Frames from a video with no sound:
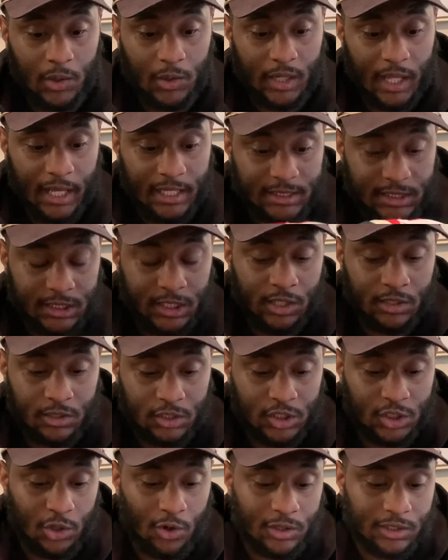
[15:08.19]
Like, certain
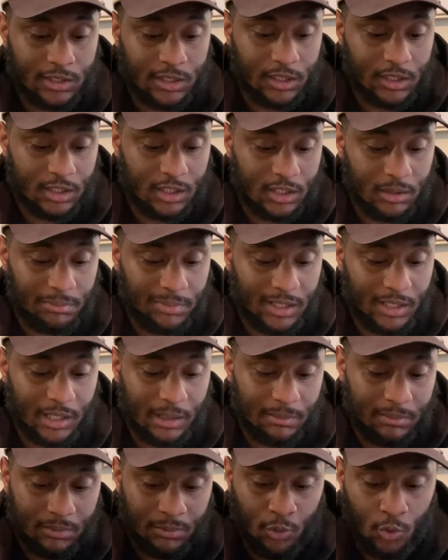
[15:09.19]
Jordans look good
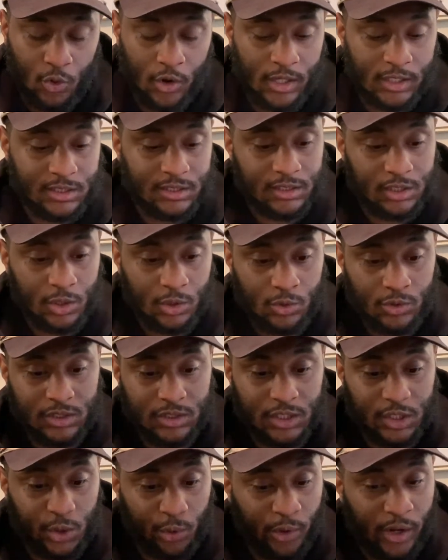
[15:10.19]
beat-up. Ones, twos,
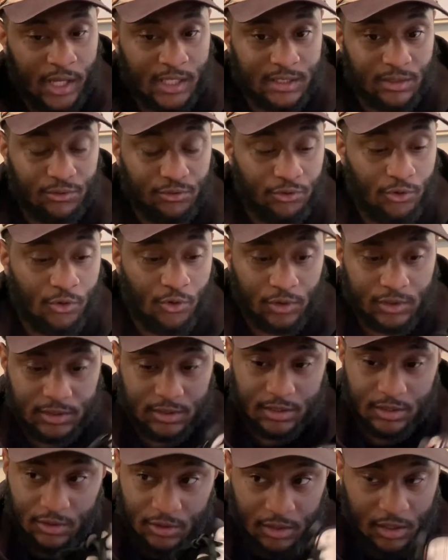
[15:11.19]
and threes, and fours,
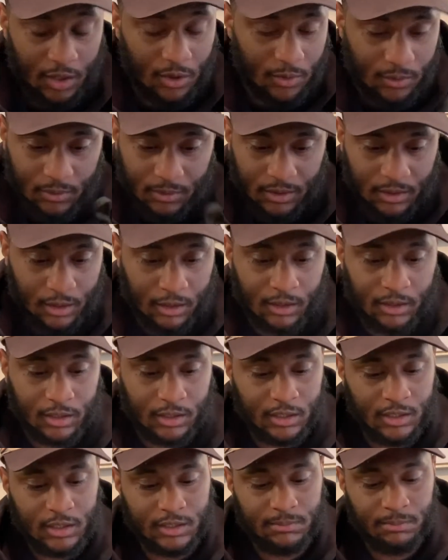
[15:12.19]
you know, look
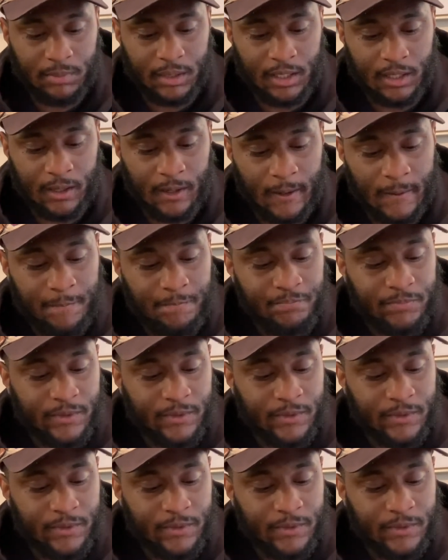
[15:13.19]
good beat-up.